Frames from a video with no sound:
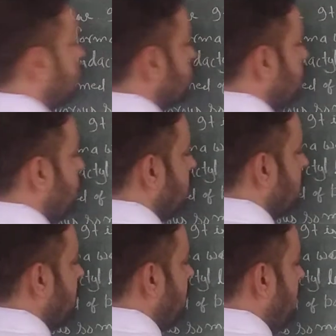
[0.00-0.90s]
two
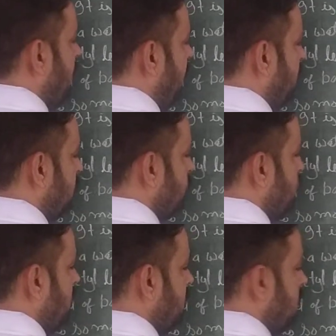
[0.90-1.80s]
auricle
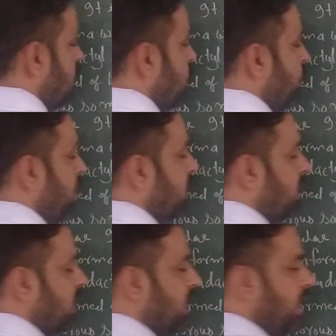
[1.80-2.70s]
and one
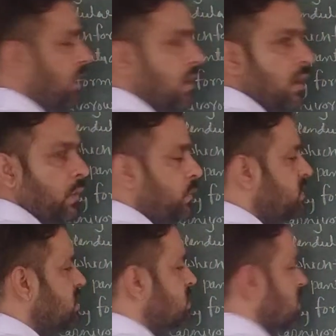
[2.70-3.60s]
ventricle,
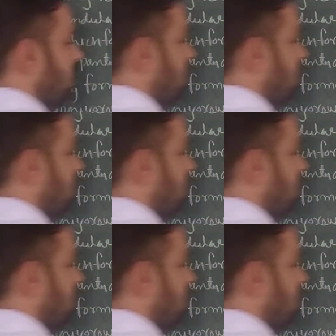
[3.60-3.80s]
which is